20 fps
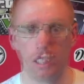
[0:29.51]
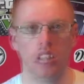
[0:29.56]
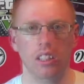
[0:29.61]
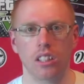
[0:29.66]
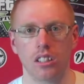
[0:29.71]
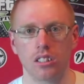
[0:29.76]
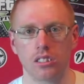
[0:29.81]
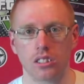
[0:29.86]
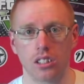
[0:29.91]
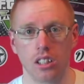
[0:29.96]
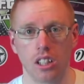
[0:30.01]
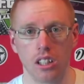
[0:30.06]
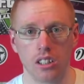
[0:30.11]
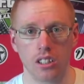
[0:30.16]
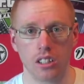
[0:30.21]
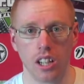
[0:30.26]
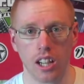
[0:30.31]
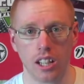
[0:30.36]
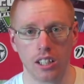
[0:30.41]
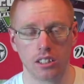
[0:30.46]
You got Scarlett
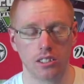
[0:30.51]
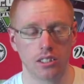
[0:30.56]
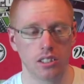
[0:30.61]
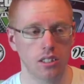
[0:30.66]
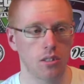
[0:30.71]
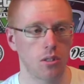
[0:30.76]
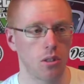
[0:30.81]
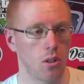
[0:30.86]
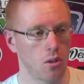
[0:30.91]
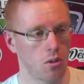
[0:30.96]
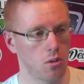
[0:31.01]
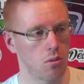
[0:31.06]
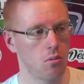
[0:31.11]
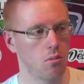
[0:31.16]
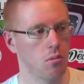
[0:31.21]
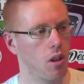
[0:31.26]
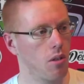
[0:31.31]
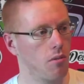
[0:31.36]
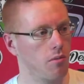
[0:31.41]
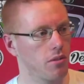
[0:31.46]
Johansson, who
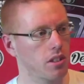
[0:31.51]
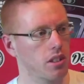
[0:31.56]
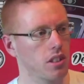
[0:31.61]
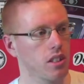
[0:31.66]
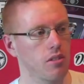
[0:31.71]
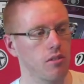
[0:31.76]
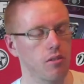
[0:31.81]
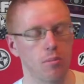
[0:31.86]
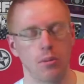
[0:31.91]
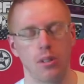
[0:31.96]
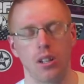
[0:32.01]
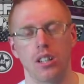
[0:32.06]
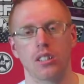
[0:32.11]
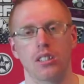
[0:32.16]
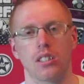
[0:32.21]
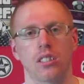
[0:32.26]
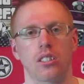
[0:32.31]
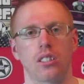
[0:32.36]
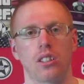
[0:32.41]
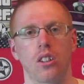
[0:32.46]
obviously
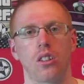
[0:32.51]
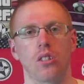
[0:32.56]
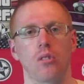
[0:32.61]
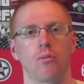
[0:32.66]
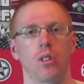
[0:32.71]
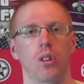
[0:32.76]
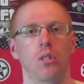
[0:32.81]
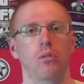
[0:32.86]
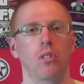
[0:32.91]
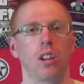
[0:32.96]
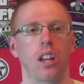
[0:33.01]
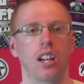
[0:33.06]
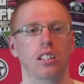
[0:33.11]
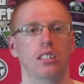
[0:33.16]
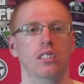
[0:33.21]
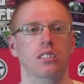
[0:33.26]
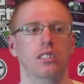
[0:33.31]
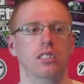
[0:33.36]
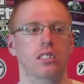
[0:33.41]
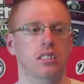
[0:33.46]
reprises her role
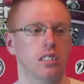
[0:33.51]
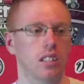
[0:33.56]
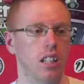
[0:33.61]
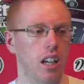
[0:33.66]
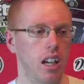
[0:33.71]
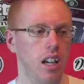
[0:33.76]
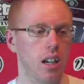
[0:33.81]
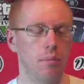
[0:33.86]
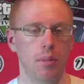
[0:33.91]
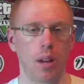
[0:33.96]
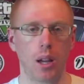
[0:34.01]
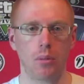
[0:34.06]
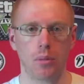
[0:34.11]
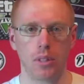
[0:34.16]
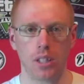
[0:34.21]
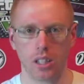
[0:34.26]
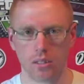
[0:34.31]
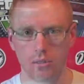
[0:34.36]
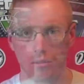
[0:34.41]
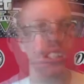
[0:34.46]
as Black
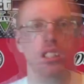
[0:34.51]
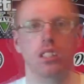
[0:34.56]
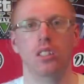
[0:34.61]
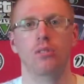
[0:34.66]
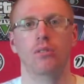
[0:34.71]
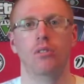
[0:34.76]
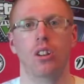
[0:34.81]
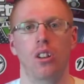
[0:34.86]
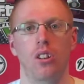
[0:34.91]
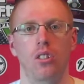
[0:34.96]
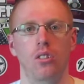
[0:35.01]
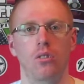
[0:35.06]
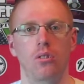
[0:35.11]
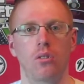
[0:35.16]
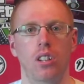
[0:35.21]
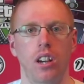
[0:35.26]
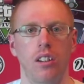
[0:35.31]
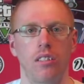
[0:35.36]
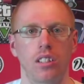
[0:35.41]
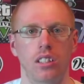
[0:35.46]
Widow. You've got a new
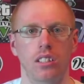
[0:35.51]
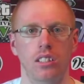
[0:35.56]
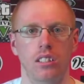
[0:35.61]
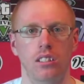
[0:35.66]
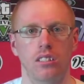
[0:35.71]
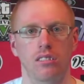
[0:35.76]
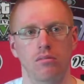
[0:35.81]
character,